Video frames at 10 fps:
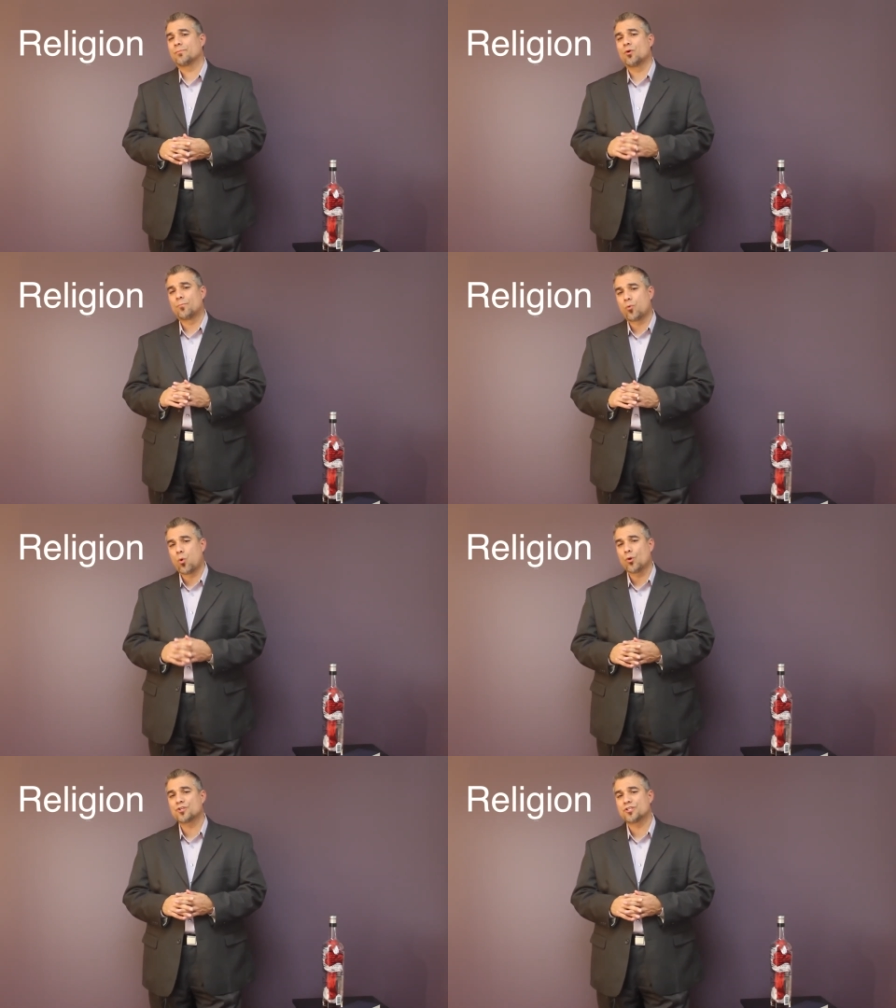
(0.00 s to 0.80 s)

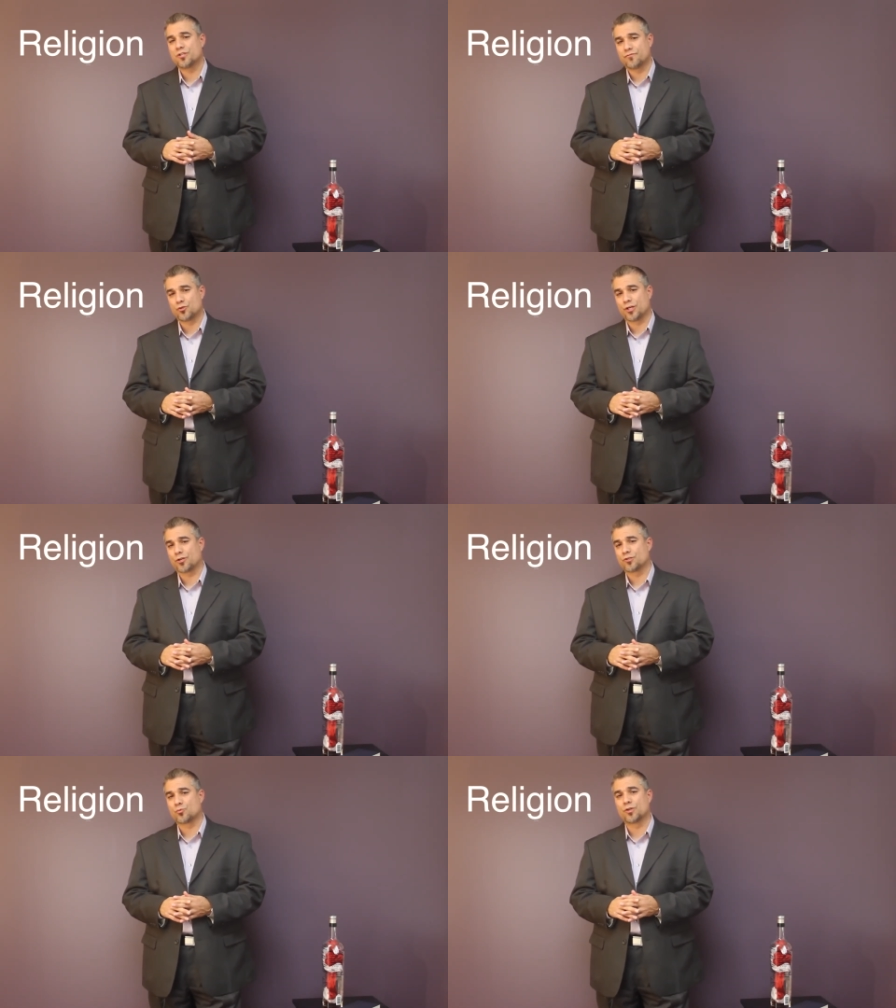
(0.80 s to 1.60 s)
proportion of
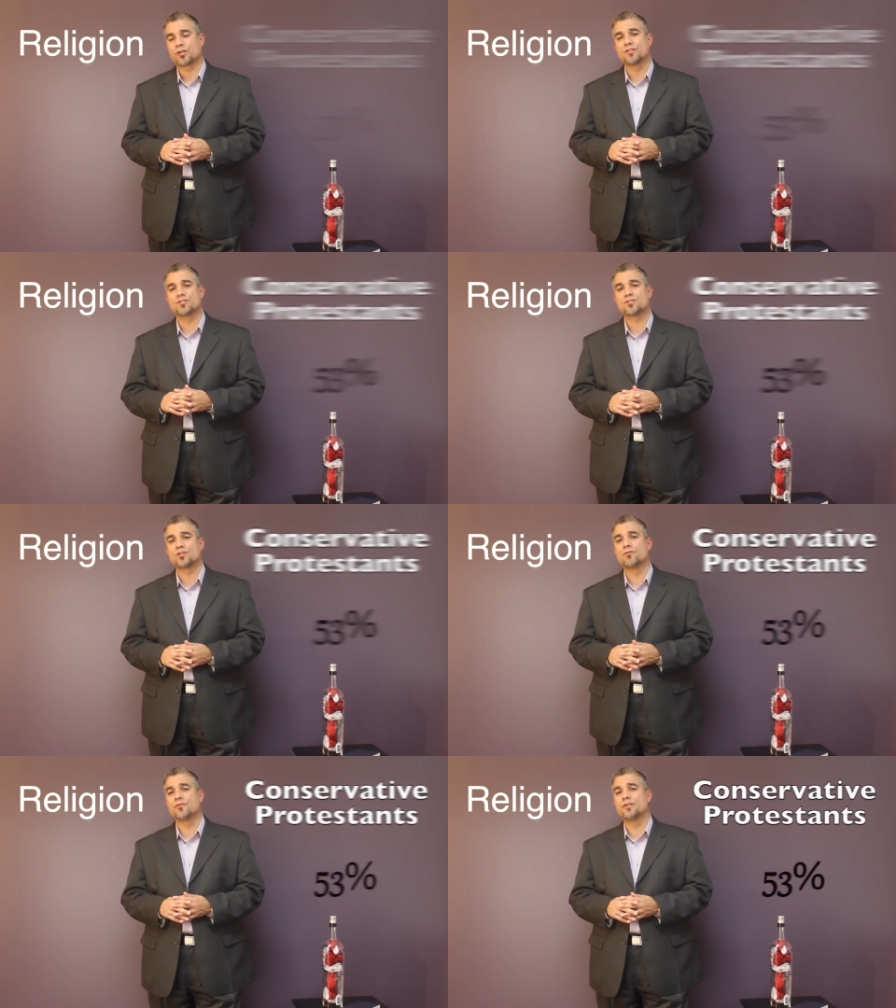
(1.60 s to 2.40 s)
drinkers were
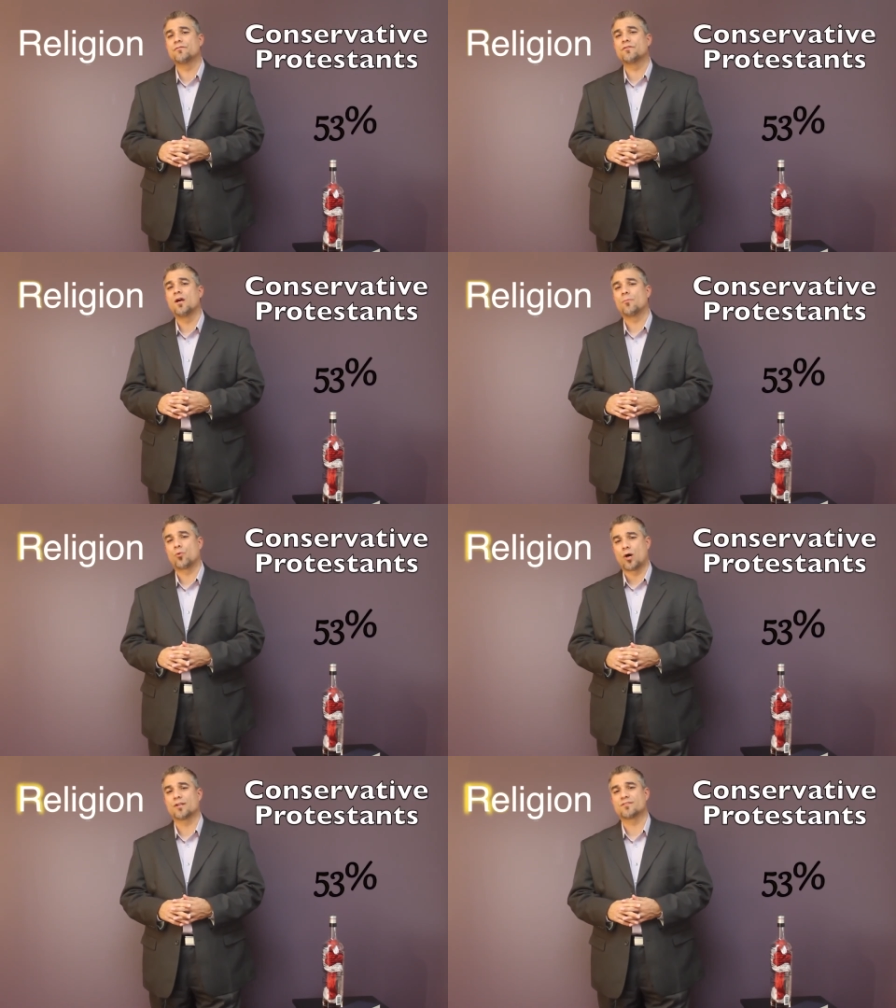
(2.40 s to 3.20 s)
conservative
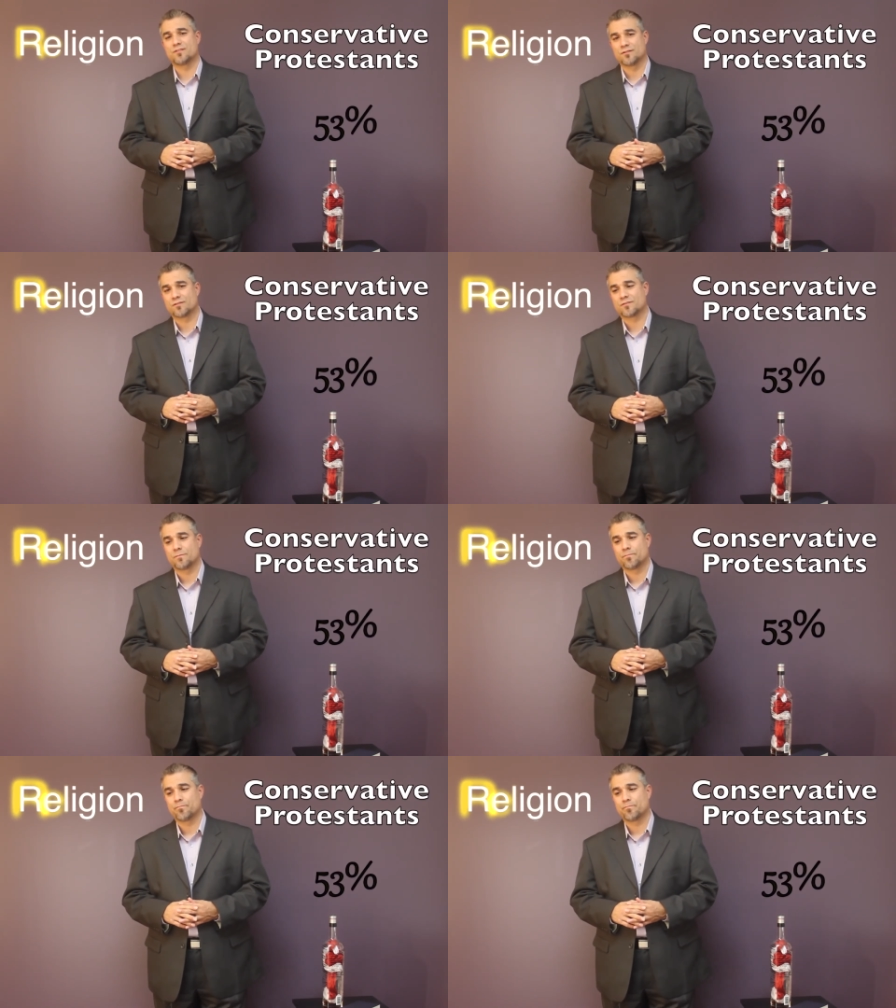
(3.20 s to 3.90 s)
Protestants.